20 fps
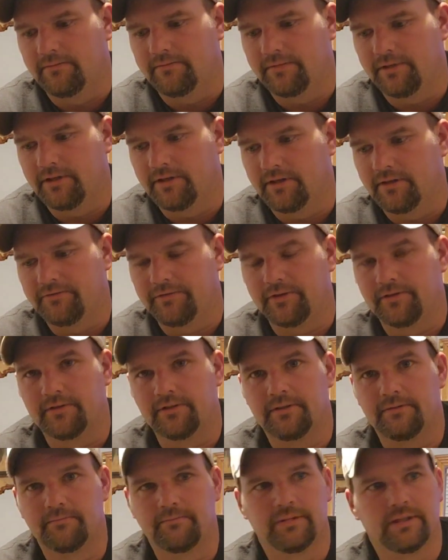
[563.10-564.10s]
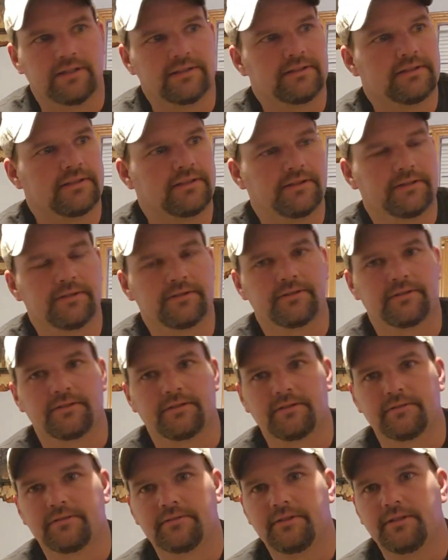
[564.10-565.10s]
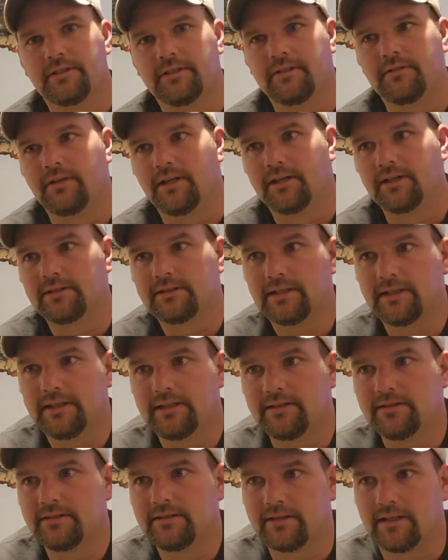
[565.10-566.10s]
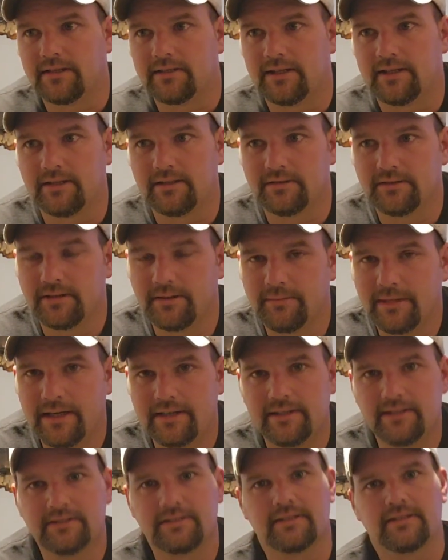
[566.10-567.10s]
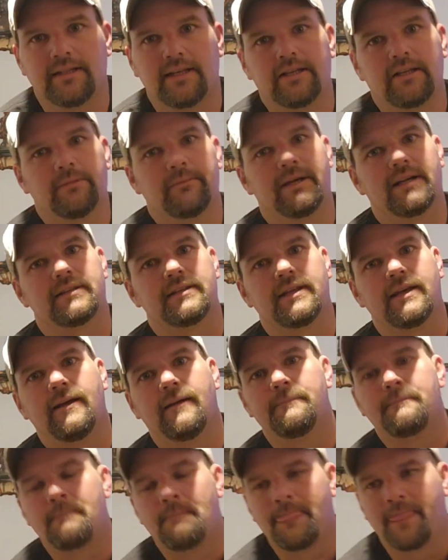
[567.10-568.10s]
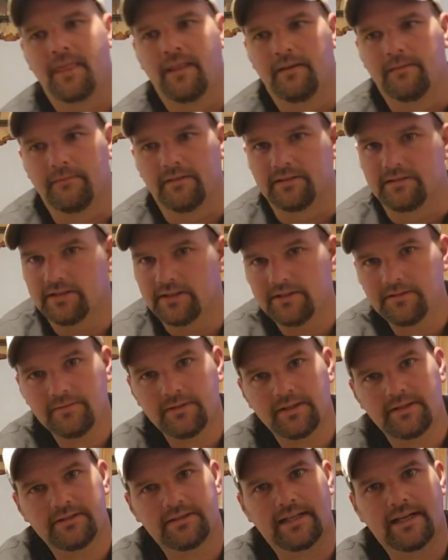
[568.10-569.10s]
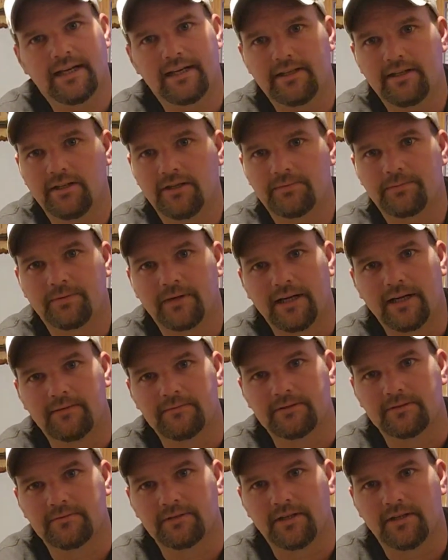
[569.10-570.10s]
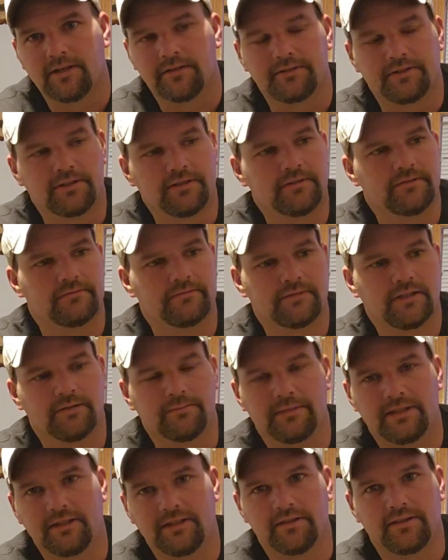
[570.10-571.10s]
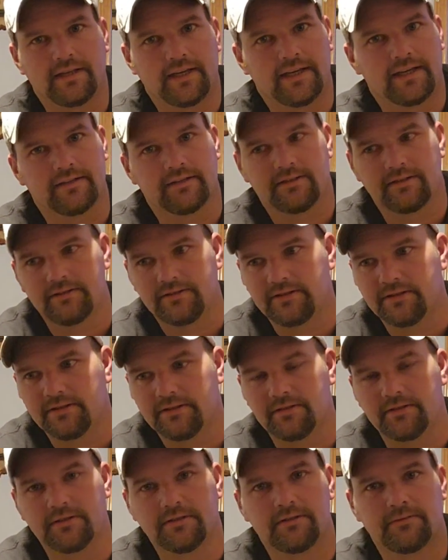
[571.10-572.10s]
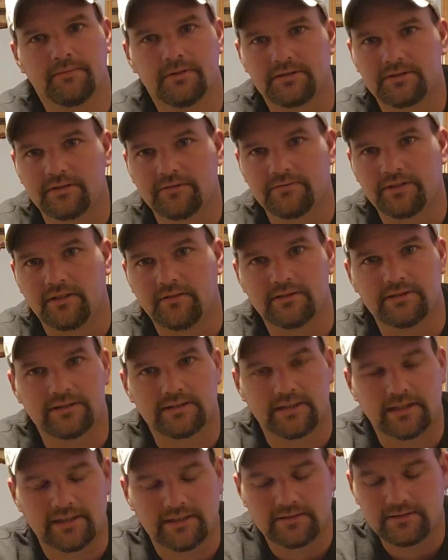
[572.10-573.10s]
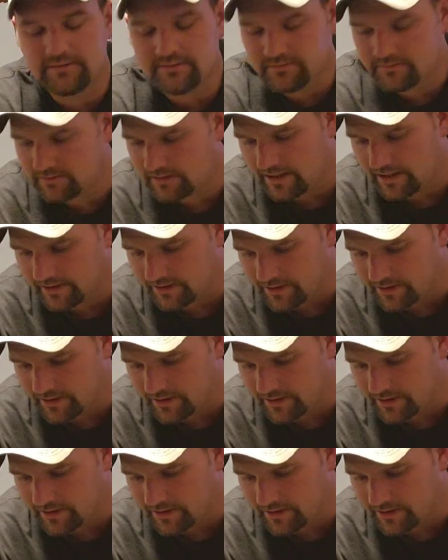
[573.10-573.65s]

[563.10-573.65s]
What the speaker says: If you're on blood thinners or, heart things, I think somebody needs to think about that. But just because you got health problems, y'all, don't mean you can't continue doing what you've always done. I